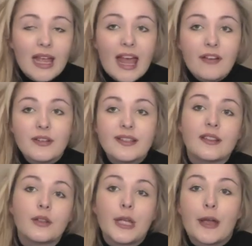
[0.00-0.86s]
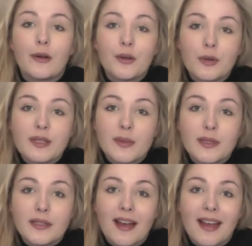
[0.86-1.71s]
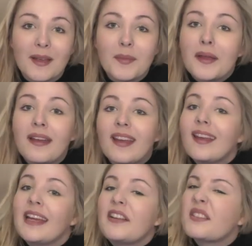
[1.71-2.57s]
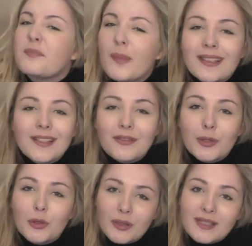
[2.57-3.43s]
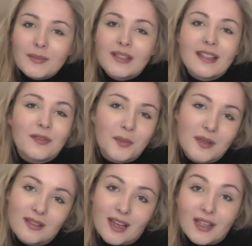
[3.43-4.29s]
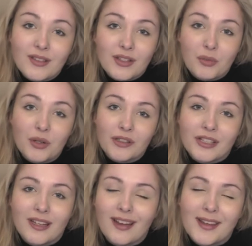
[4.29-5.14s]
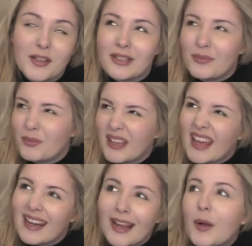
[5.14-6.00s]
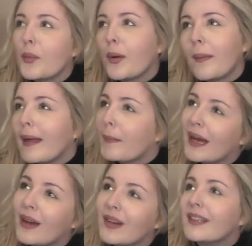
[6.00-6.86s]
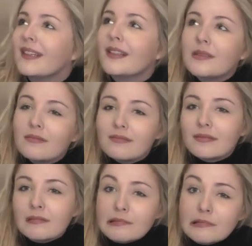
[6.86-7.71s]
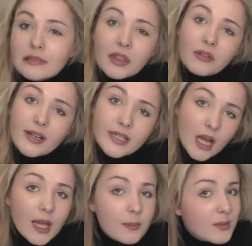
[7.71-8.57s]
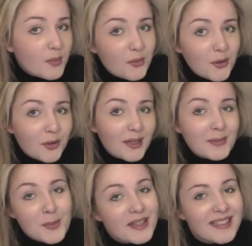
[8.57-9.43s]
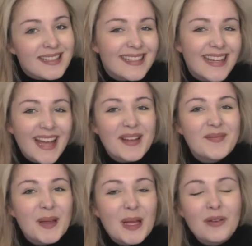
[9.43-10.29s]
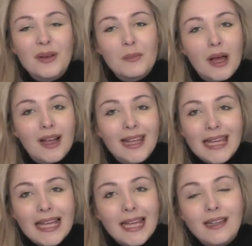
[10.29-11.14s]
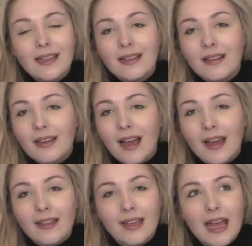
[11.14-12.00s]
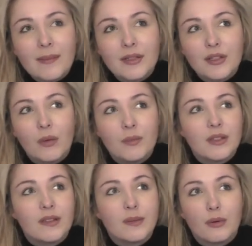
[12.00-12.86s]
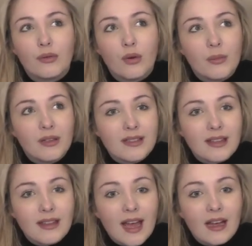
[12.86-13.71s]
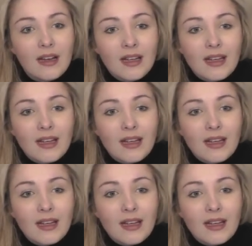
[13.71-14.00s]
every single year at Christmas time. It just makes you feel Christmassy from the second you watch it. I usually get it in probably about 3 times before Christmas, if I'm lucky. I think Emma Thompson's performance in that